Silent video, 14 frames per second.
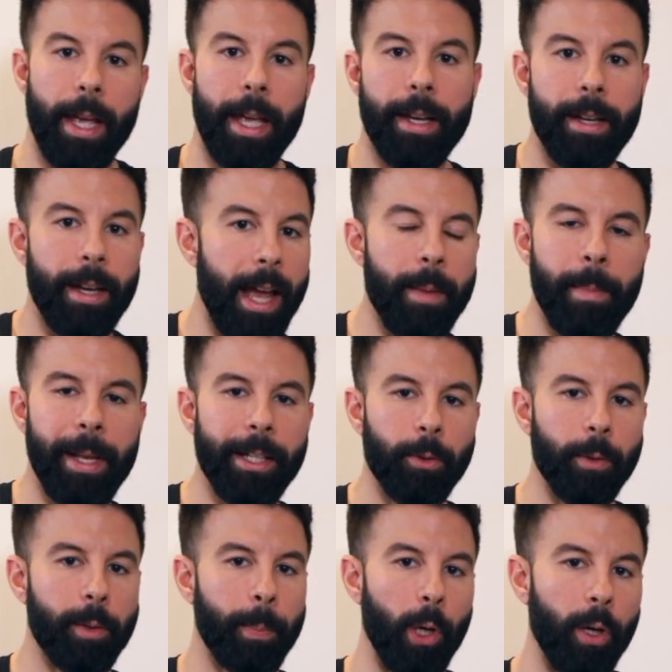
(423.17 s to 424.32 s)
And 9 minutes
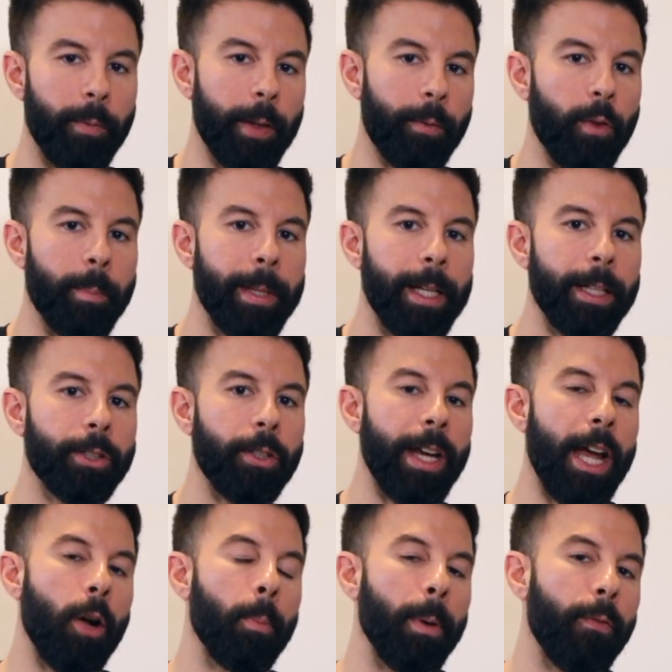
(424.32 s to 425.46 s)
was perfect for me. So
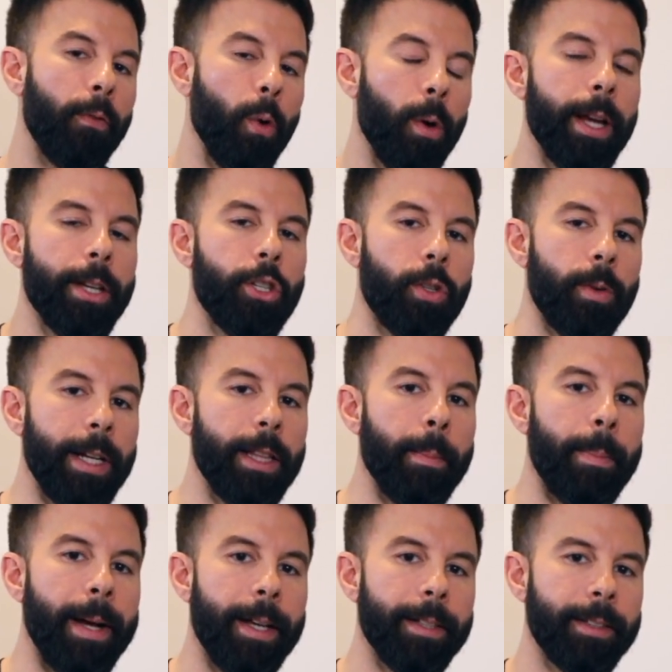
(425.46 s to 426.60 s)
now before I strain the
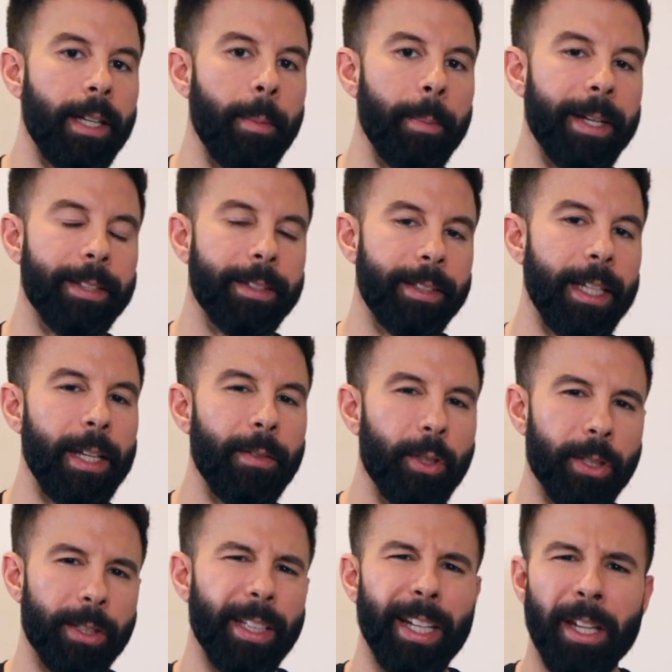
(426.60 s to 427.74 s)
pasta, I'm gonna save
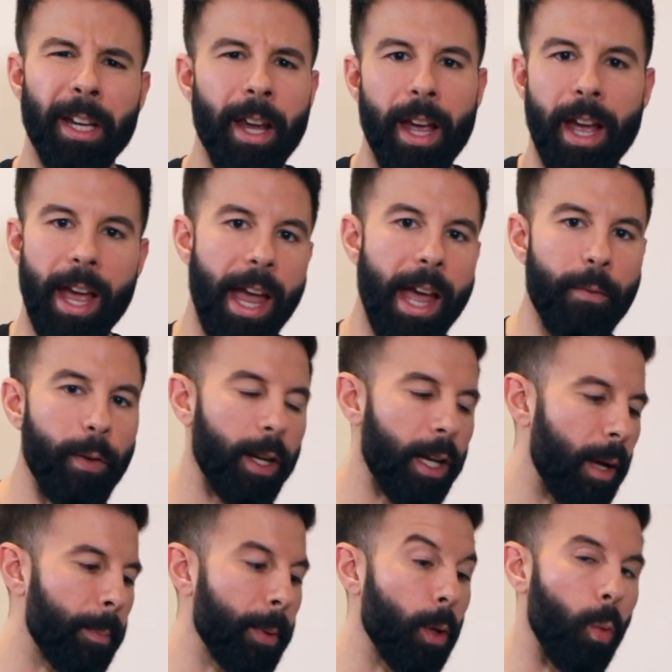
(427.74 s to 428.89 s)
just like a half a
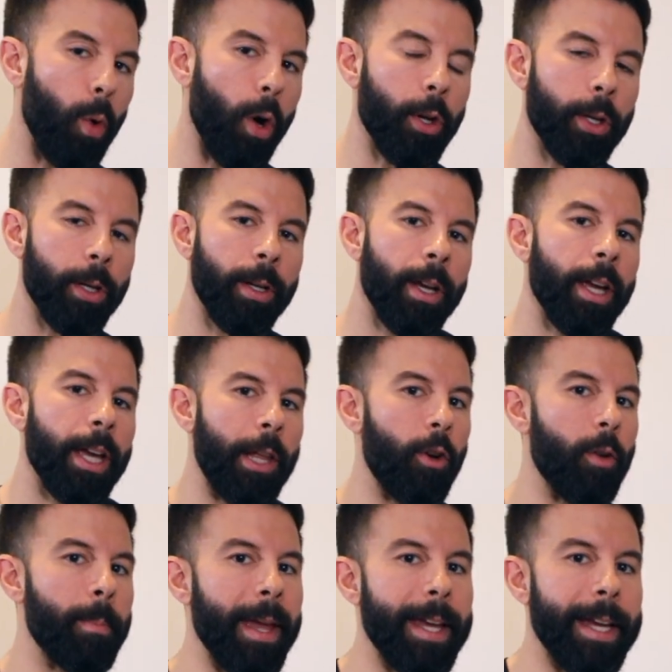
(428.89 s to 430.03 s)
cup of the water that
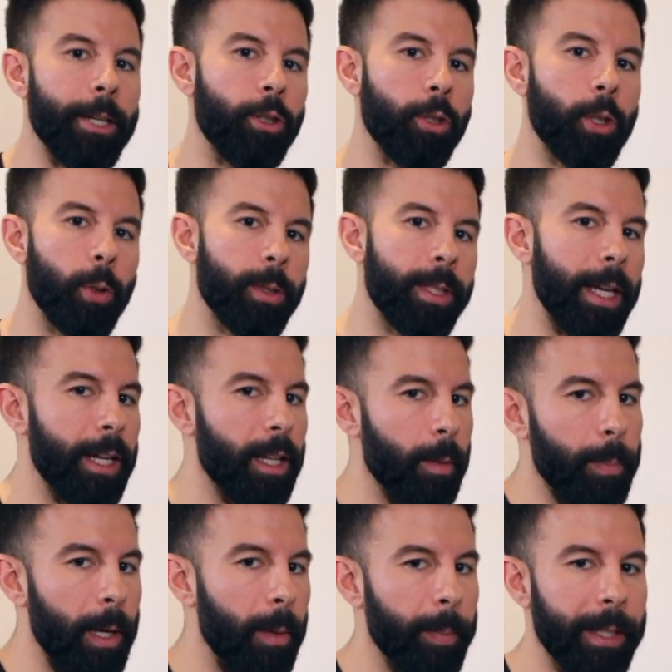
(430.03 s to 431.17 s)
we may introduce into the
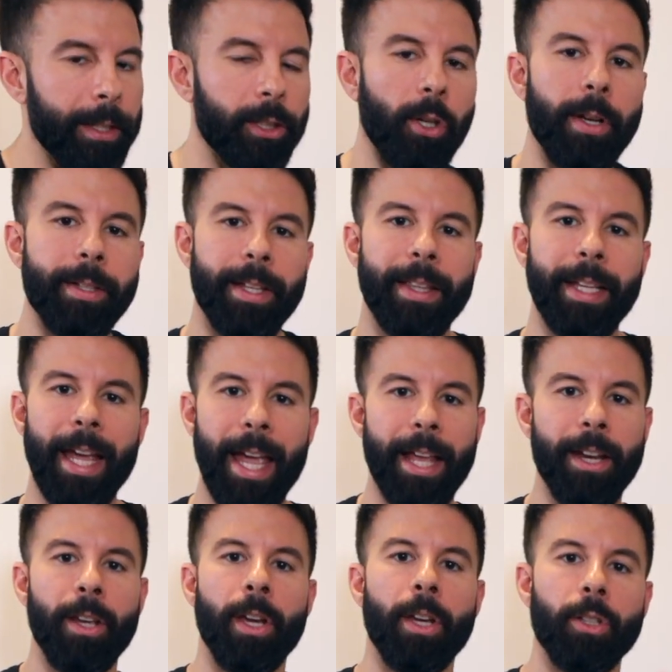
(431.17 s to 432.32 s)
pumpkin sauce at the
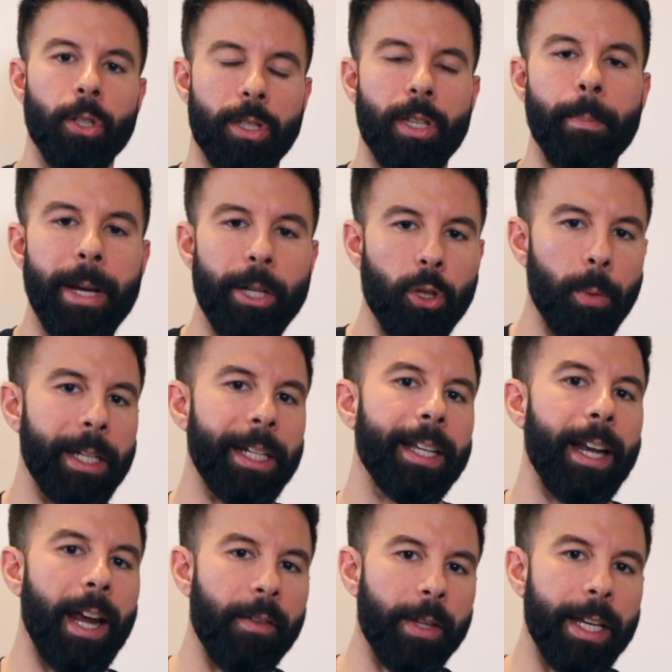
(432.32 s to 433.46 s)
end, just to make sure we can
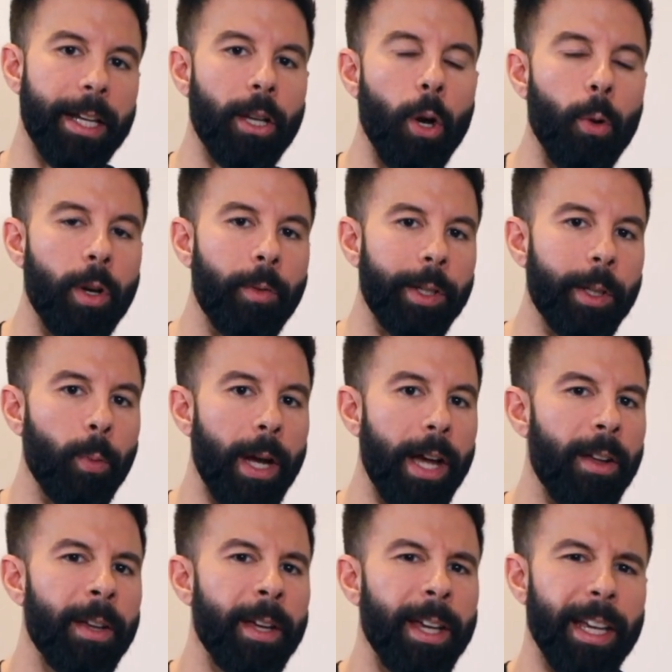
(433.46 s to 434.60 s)
get everything coated really
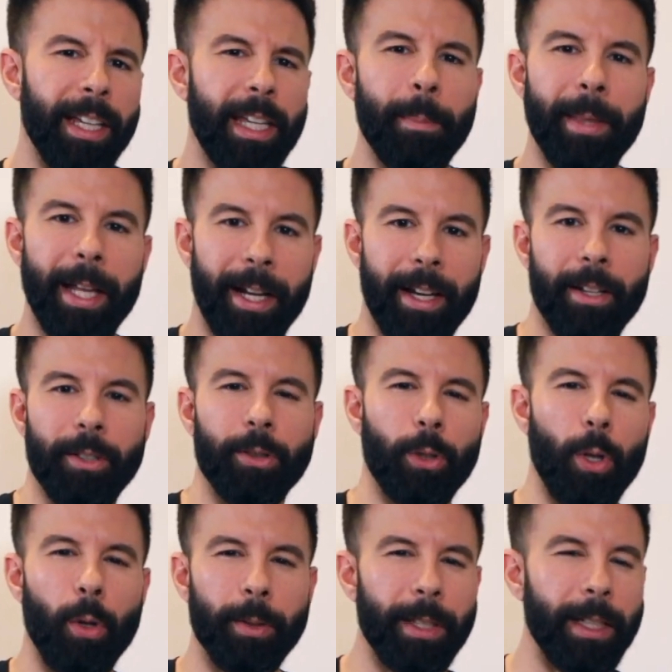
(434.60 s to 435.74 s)
well and keep that kind of
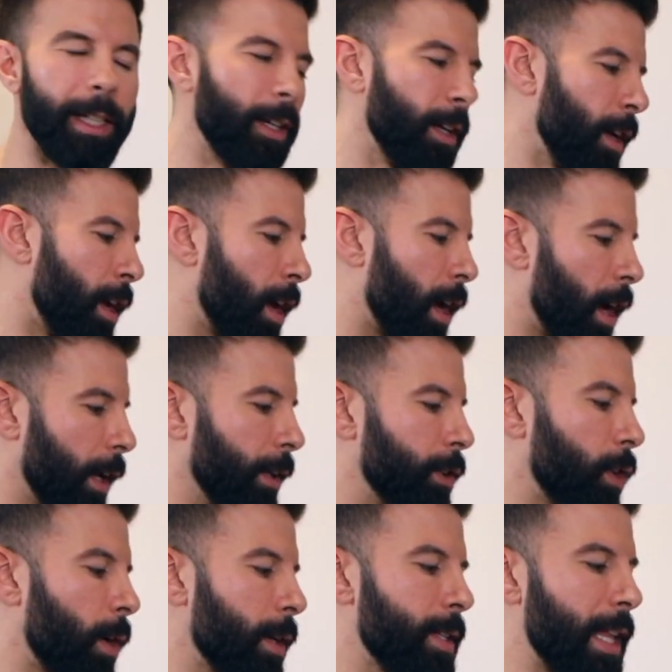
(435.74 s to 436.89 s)
salty
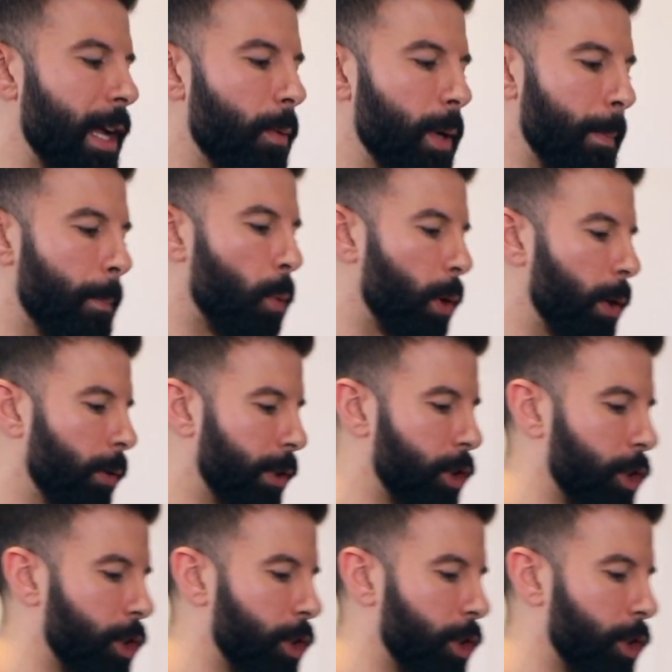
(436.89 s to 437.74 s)
sauce that we boiled the